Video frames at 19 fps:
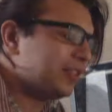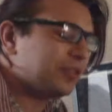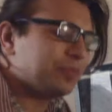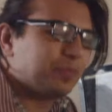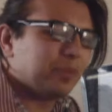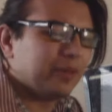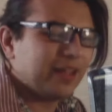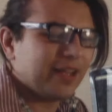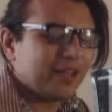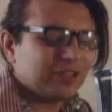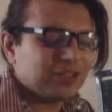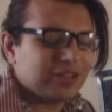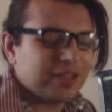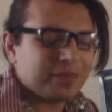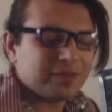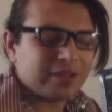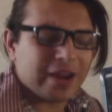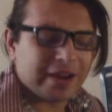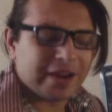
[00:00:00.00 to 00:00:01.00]
This place
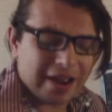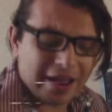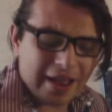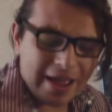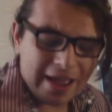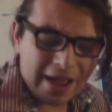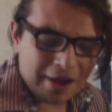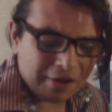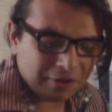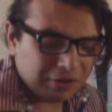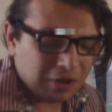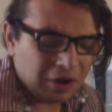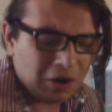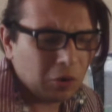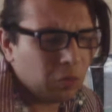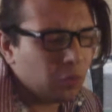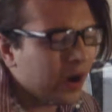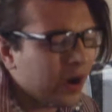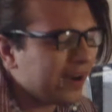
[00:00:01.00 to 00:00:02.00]
seems like a hell
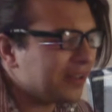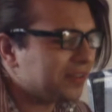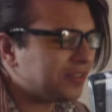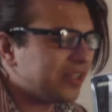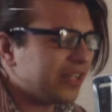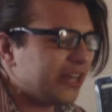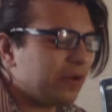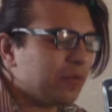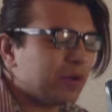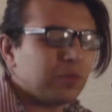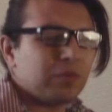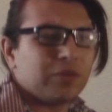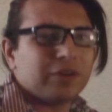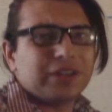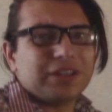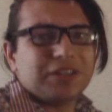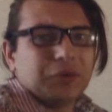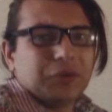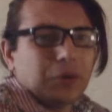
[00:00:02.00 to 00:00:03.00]
why does anyone
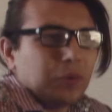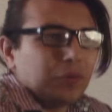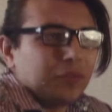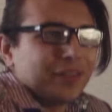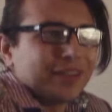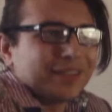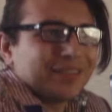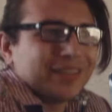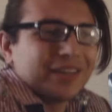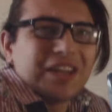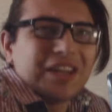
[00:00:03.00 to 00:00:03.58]
want to do this